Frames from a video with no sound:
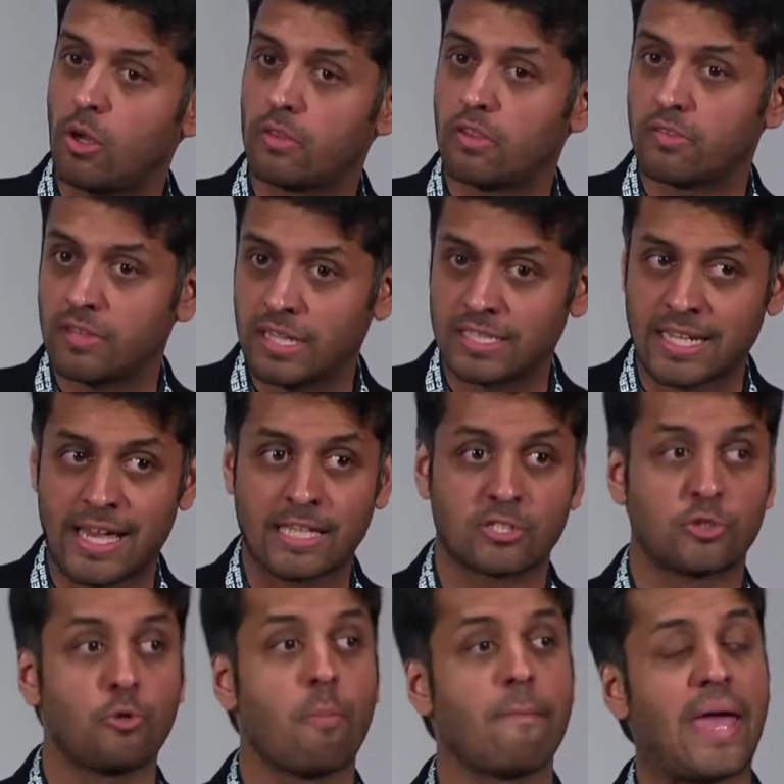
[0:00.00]
the think tanks
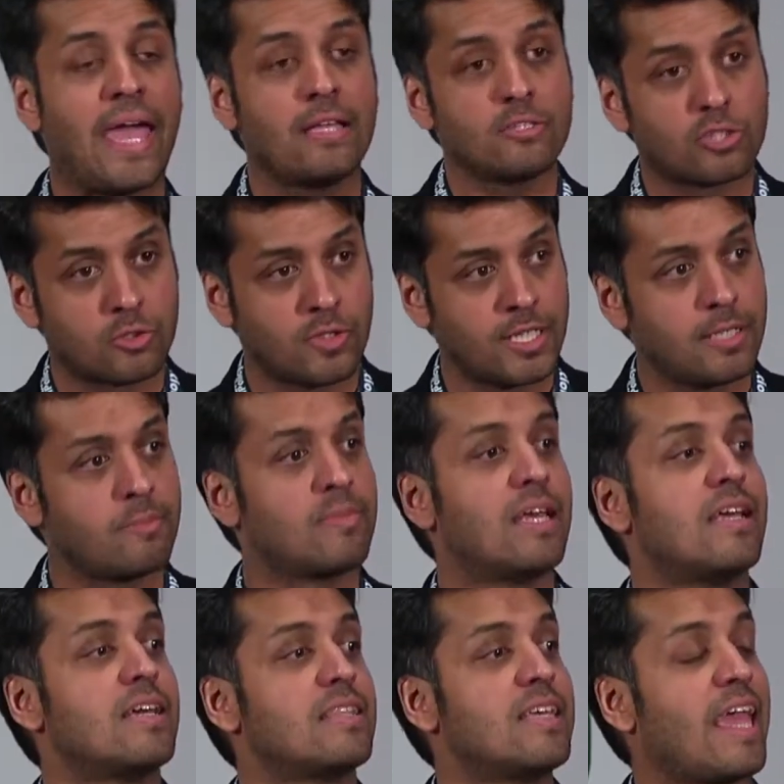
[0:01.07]
to mainstream
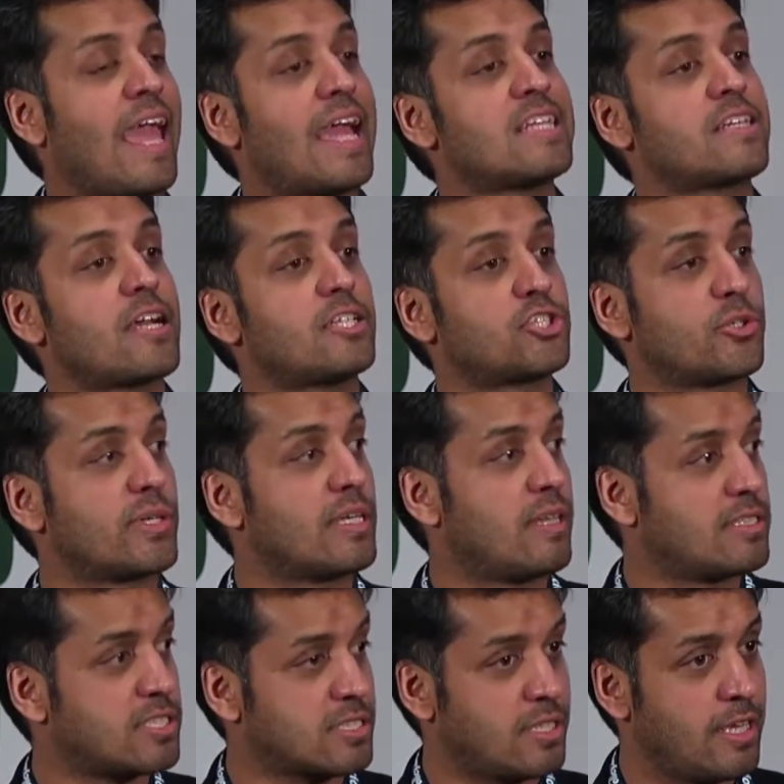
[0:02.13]
the anti-Sharia
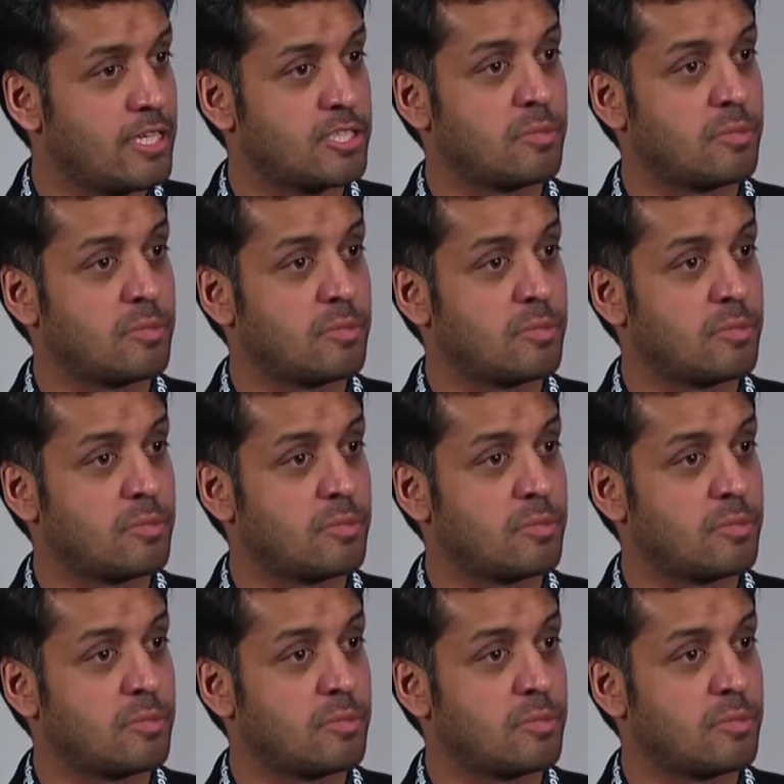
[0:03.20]
legislation.